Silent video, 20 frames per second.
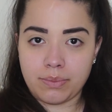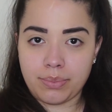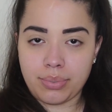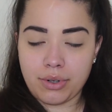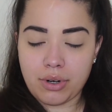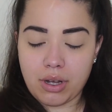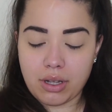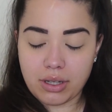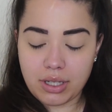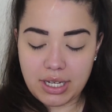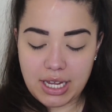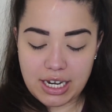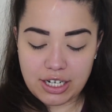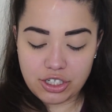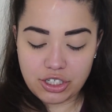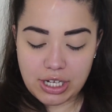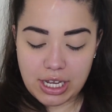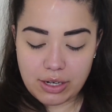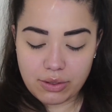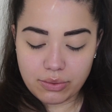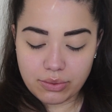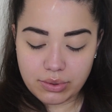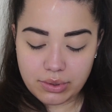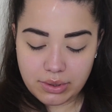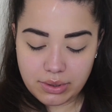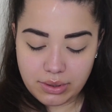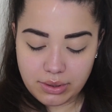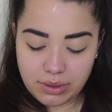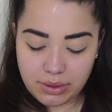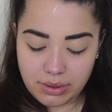put on the
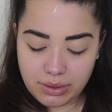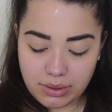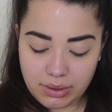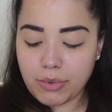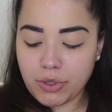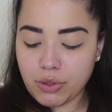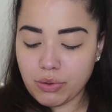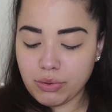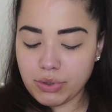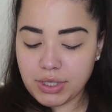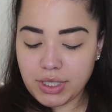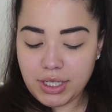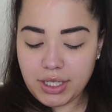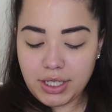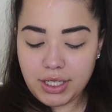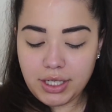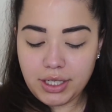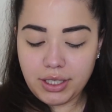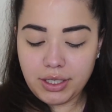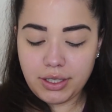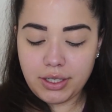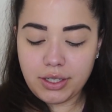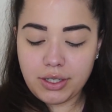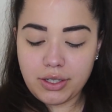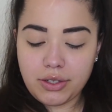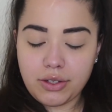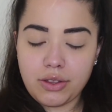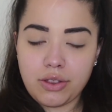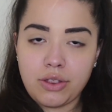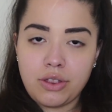eyeshadows. I'm using
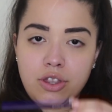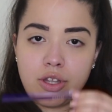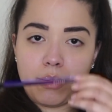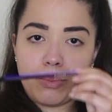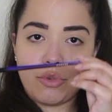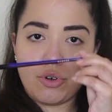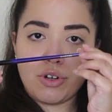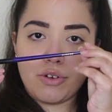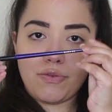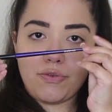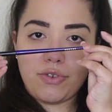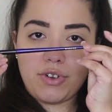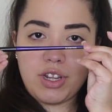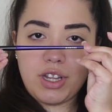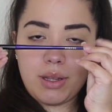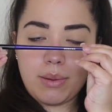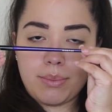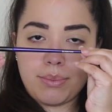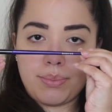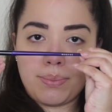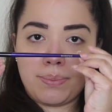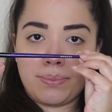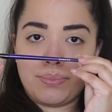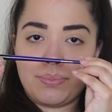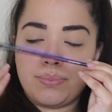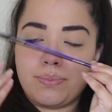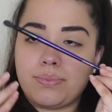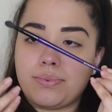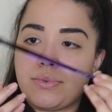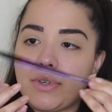the Morphe
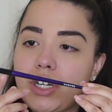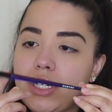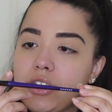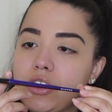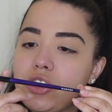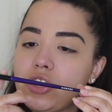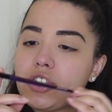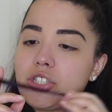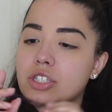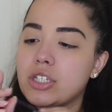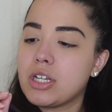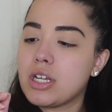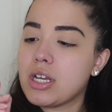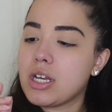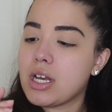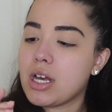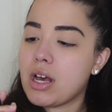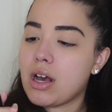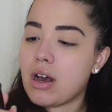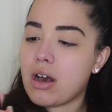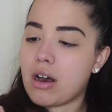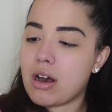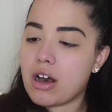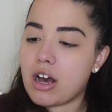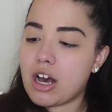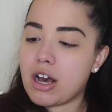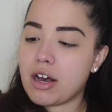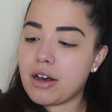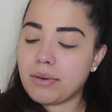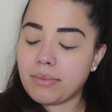brush.
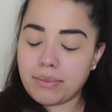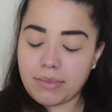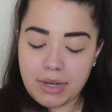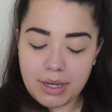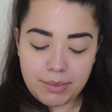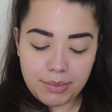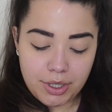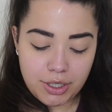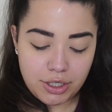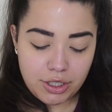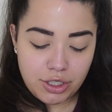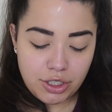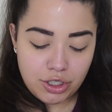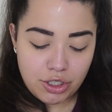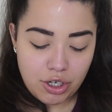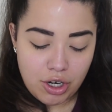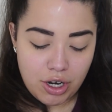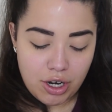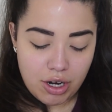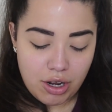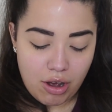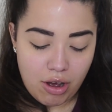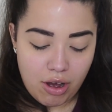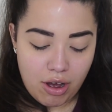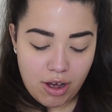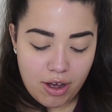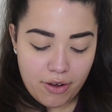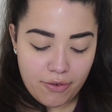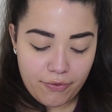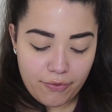I'm gonna start
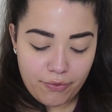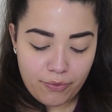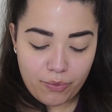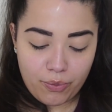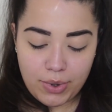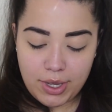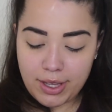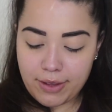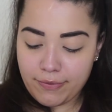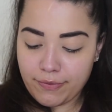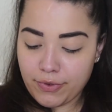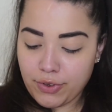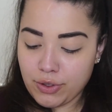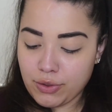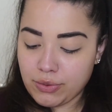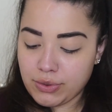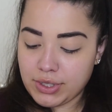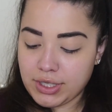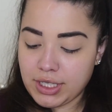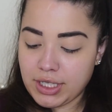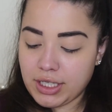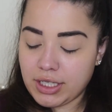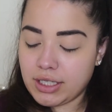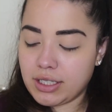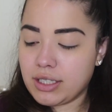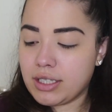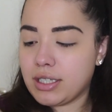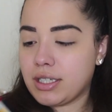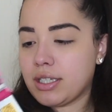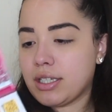off with
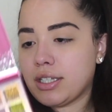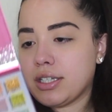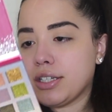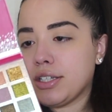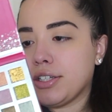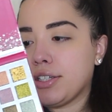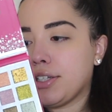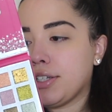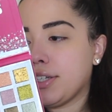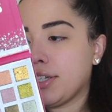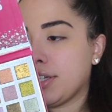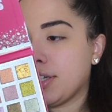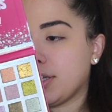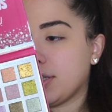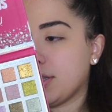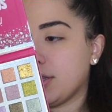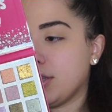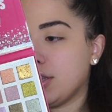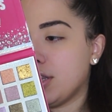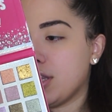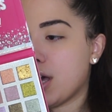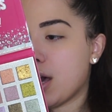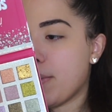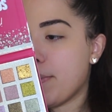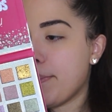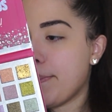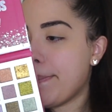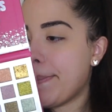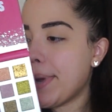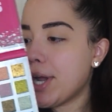using
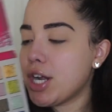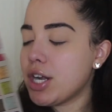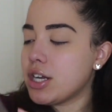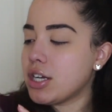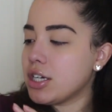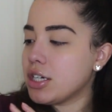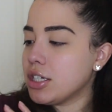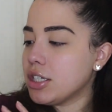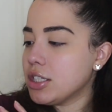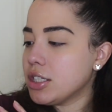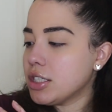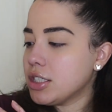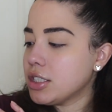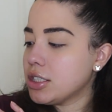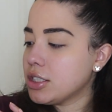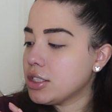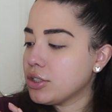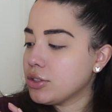number